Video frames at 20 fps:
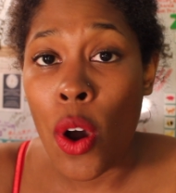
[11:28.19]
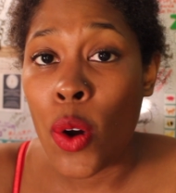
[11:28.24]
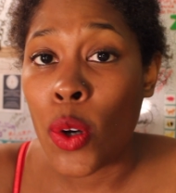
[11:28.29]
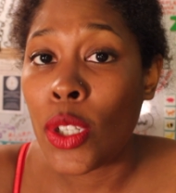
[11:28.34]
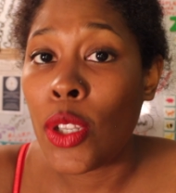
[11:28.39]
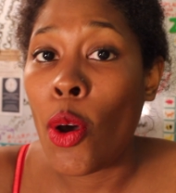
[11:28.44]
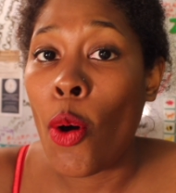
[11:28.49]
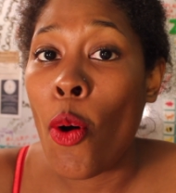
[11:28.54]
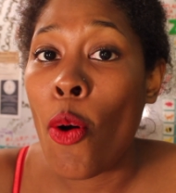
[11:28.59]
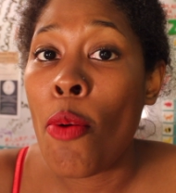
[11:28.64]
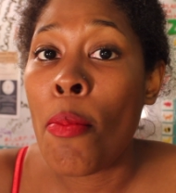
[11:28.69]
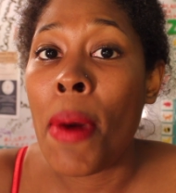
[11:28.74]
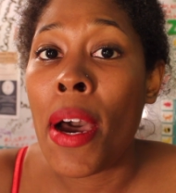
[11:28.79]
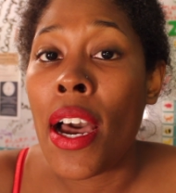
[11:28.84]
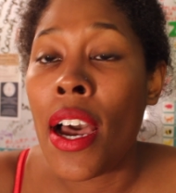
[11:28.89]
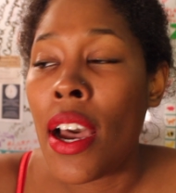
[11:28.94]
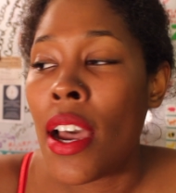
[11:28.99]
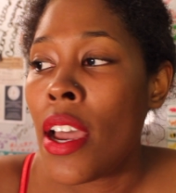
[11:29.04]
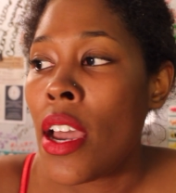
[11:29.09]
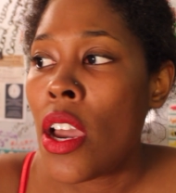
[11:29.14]

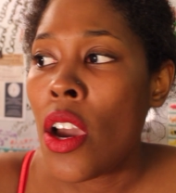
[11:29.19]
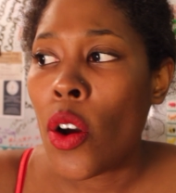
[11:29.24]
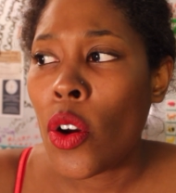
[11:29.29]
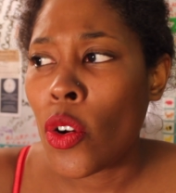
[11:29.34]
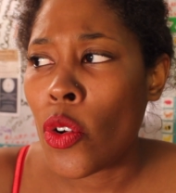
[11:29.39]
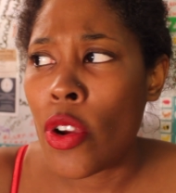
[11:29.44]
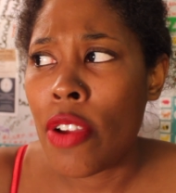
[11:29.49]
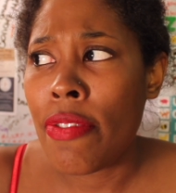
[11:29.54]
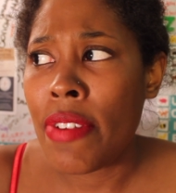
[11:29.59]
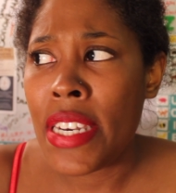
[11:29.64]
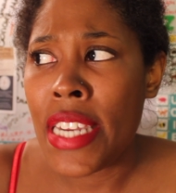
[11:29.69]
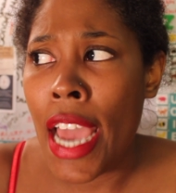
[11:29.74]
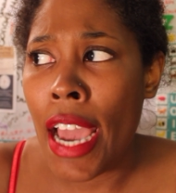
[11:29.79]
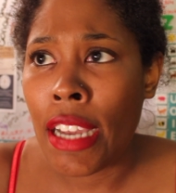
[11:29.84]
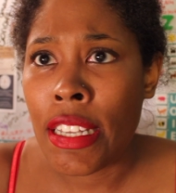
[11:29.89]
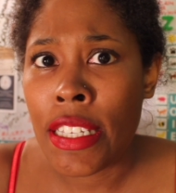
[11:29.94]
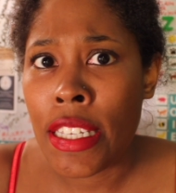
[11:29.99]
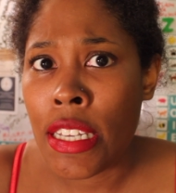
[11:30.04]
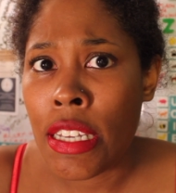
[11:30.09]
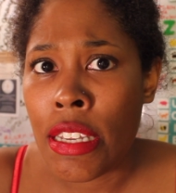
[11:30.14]
Oklahoma or even
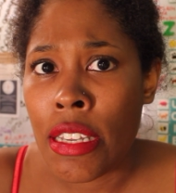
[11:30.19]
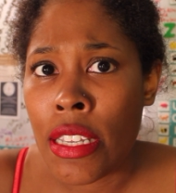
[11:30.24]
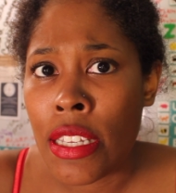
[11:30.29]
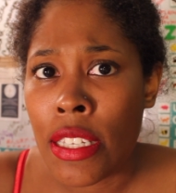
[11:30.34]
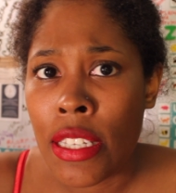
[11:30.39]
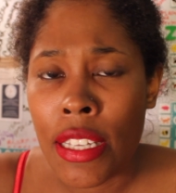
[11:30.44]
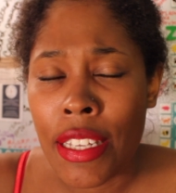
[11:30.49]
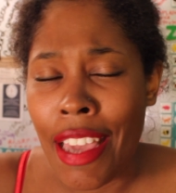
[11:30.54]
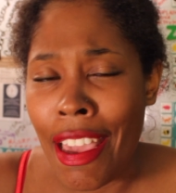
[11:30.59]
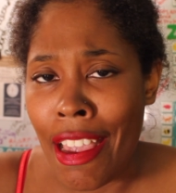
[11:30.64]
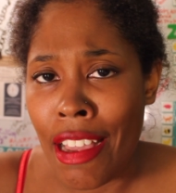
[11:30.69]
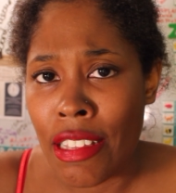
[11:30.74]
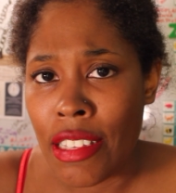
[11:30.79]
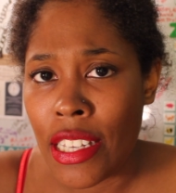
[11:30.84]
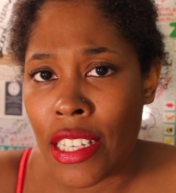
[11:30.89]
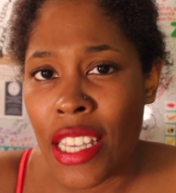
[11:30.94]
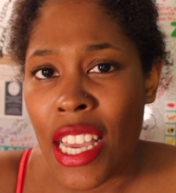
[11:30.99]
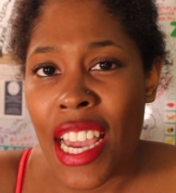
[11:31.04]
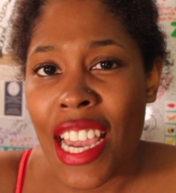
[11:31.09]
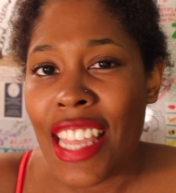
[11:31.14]
Texas,
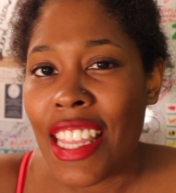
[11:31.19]
Kansas,